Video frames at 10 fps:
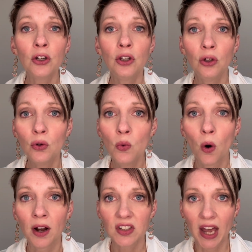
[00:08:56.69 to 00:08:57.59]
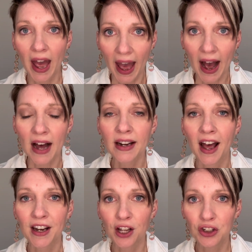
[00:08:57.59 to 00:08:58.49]
you want to add
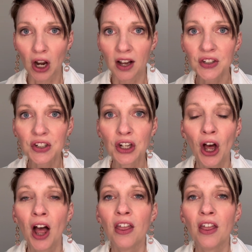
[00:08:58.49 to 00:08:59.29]
and adjust,